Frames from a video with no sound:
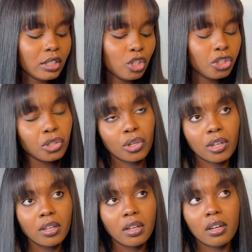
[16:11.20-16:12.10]

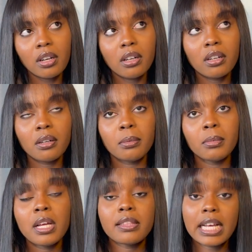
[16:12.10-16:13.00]
Your,
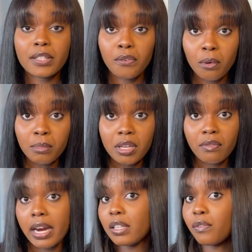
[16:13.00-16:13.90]
um, that's for me,
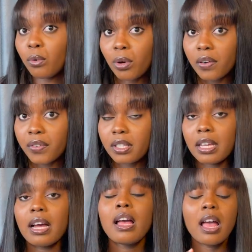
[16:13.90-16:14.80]
right, for work
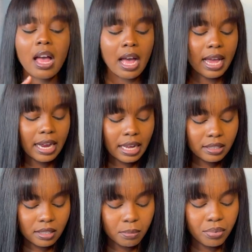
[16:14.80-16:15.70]
visa. I had
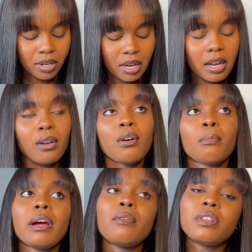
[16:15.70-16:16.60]
to bring along
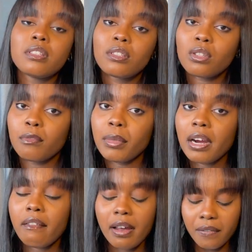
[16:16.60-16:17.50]
my receipt of
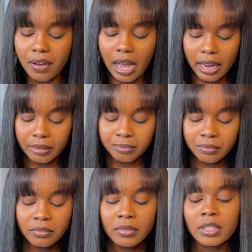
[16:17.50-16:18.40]
my ArriveCAN,
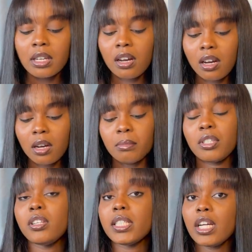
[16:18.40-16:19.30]
um, the
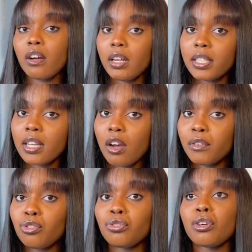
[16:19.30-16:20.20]
letter, letter of
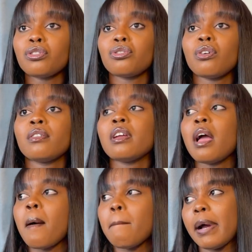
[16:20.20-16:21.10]
introduction,
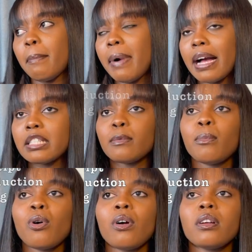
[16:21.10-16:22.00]
my
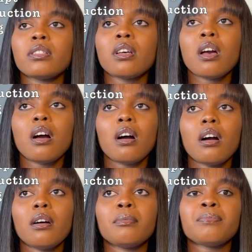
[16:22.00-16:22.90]
passport,
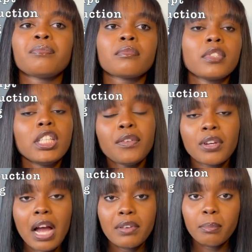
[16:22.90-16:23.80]
um, if you
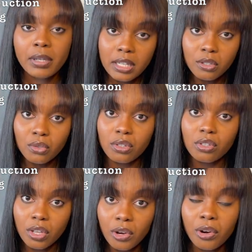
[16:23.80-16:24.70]
have a place to
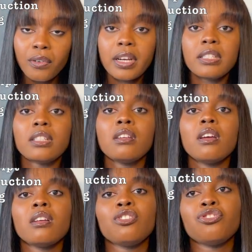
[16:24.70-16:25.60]
stay already
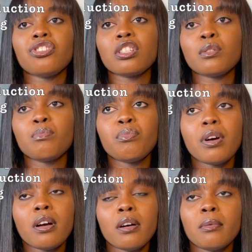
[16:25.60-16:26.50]
you just
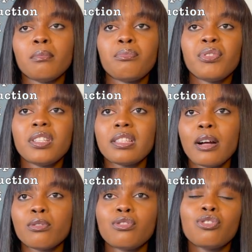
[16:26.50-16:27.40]
um, print
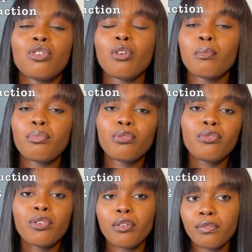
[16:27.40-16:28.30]
out your
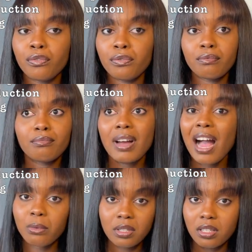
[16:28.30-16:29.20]
proof of
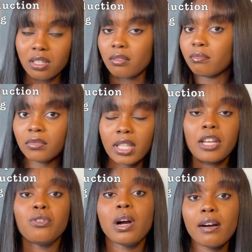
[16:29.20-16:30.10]
housing
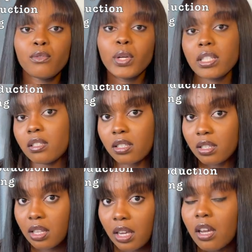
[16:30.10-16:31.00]
that you have where to
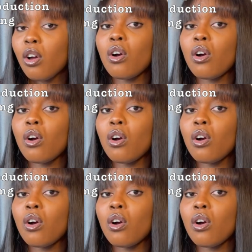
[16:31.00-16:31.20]
stay